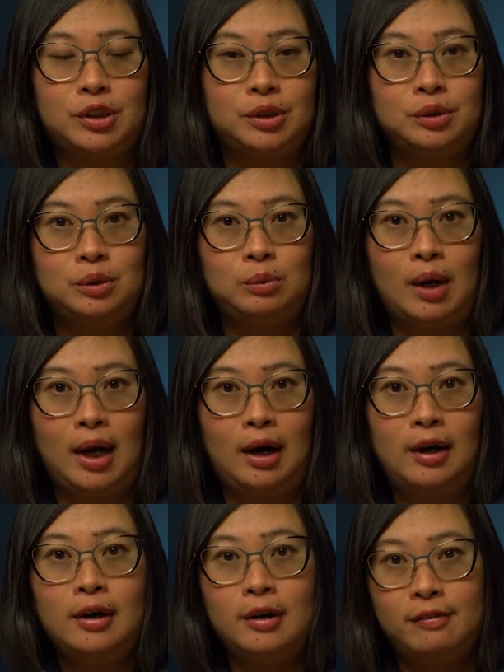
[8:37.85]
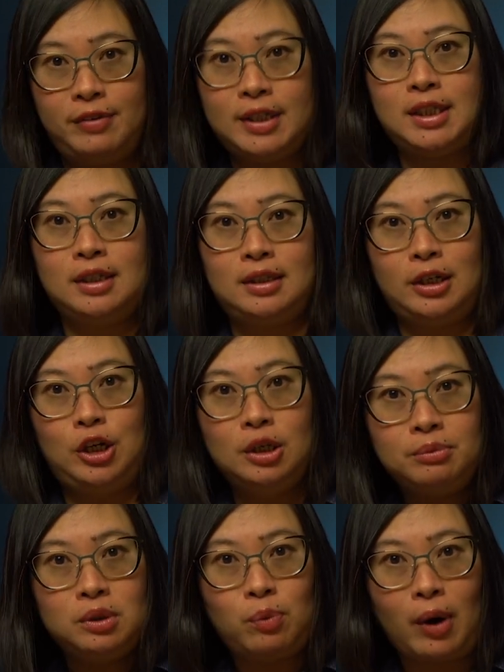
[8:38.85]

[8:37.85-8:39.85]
to visit the human